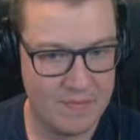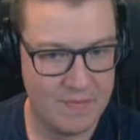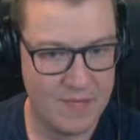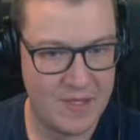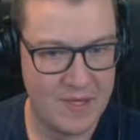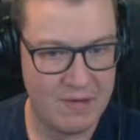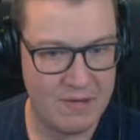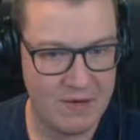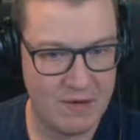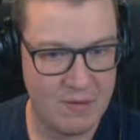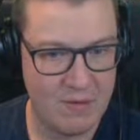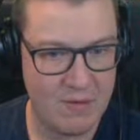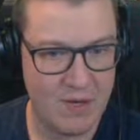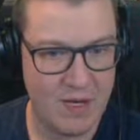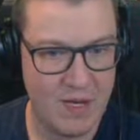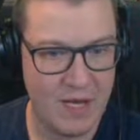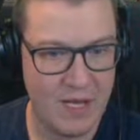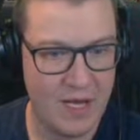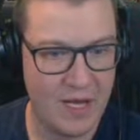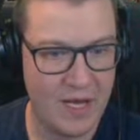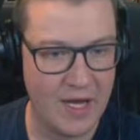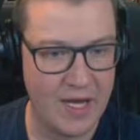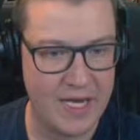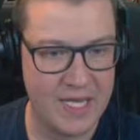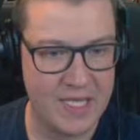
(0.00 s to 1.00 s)
They require
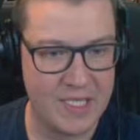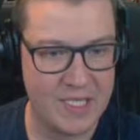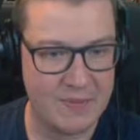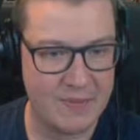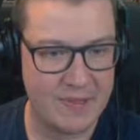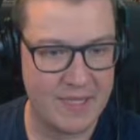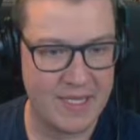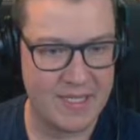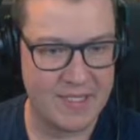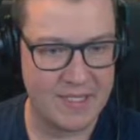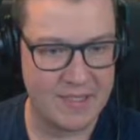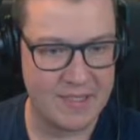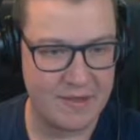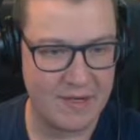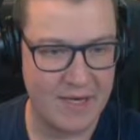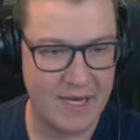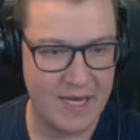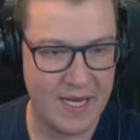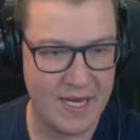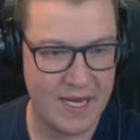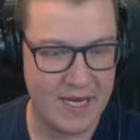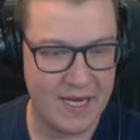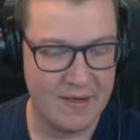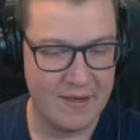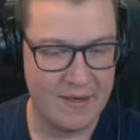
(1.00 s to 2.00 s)
lights, but that's
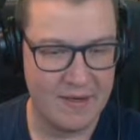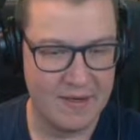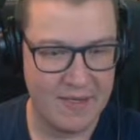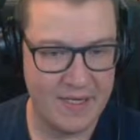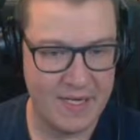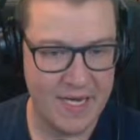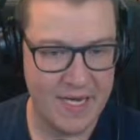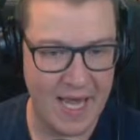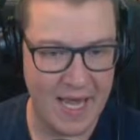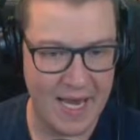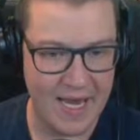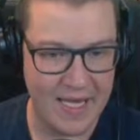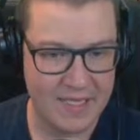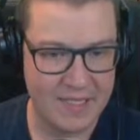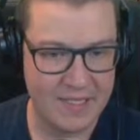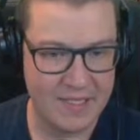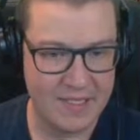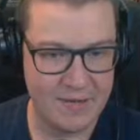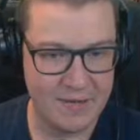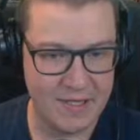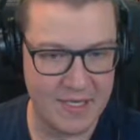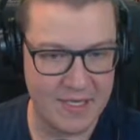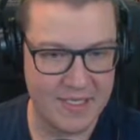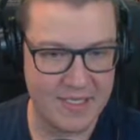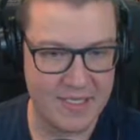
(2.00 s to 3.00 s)
okay. Yeah, let's
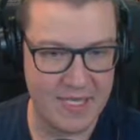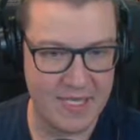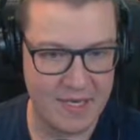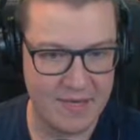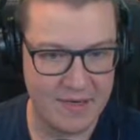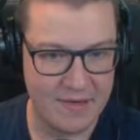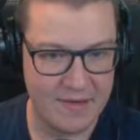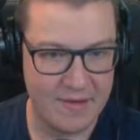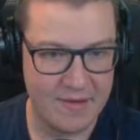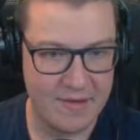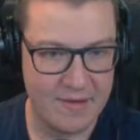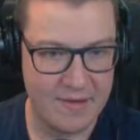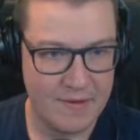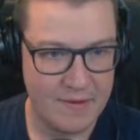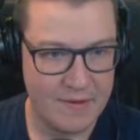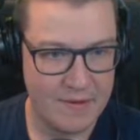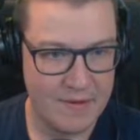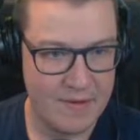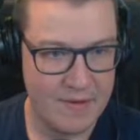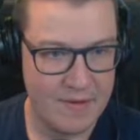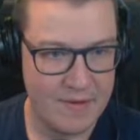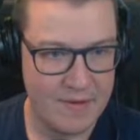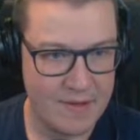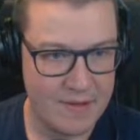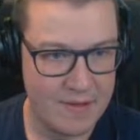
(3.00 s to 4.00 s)
do this then.
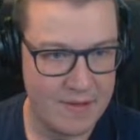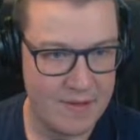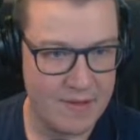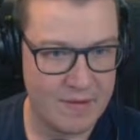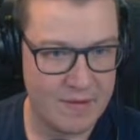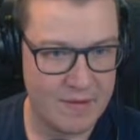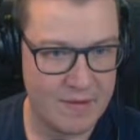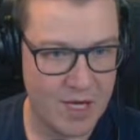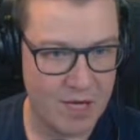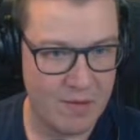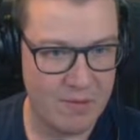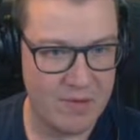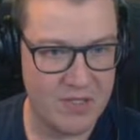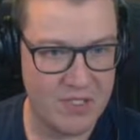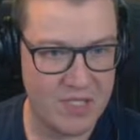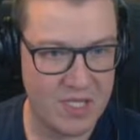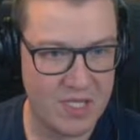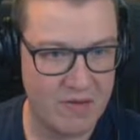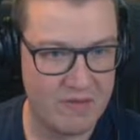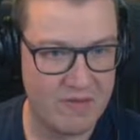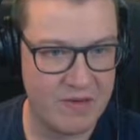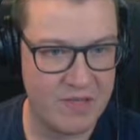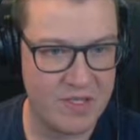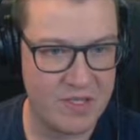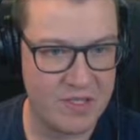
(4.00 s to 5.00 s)
Common
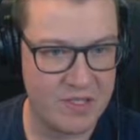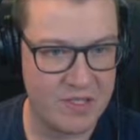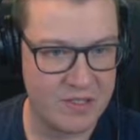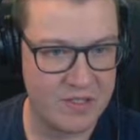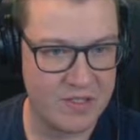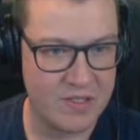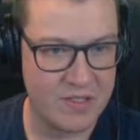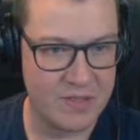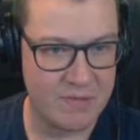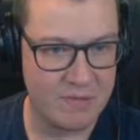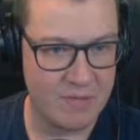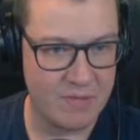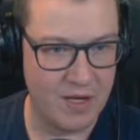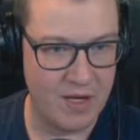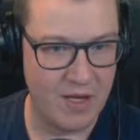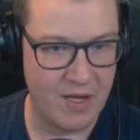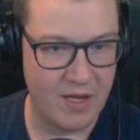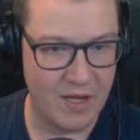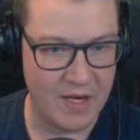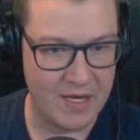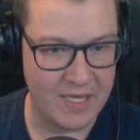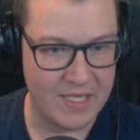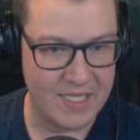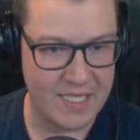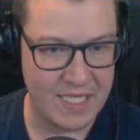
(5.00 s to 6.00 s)
starfish doesn't mind
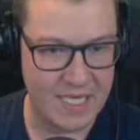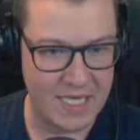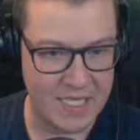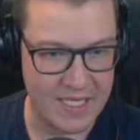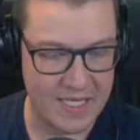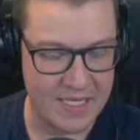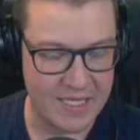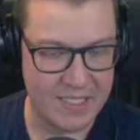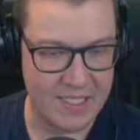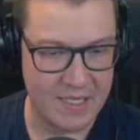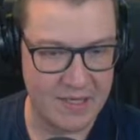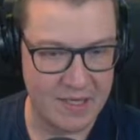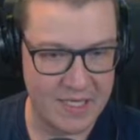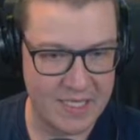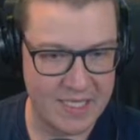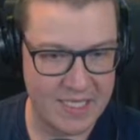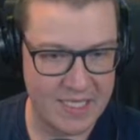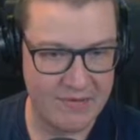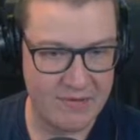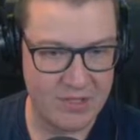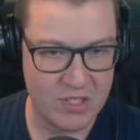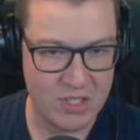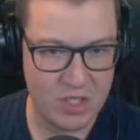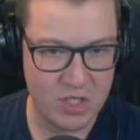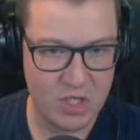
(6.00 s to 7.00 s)
lights either. So let's
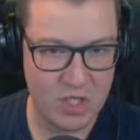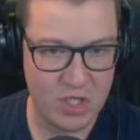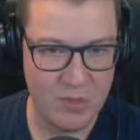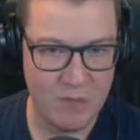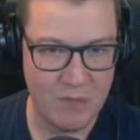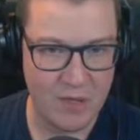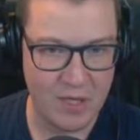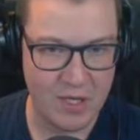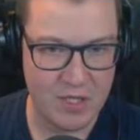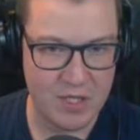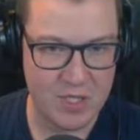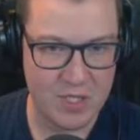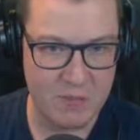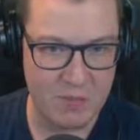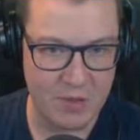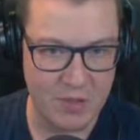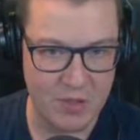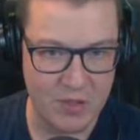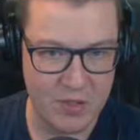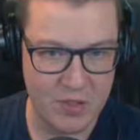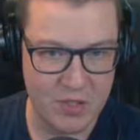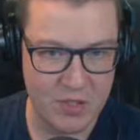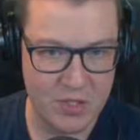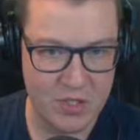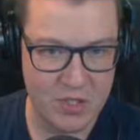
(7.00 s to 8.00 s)
have a tubular
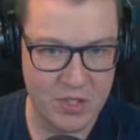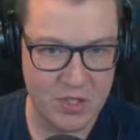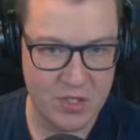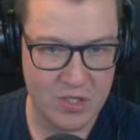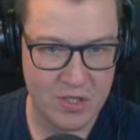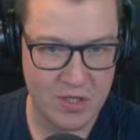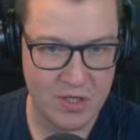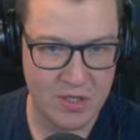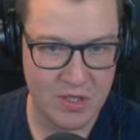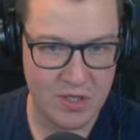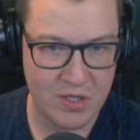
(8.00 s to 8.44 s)
sponge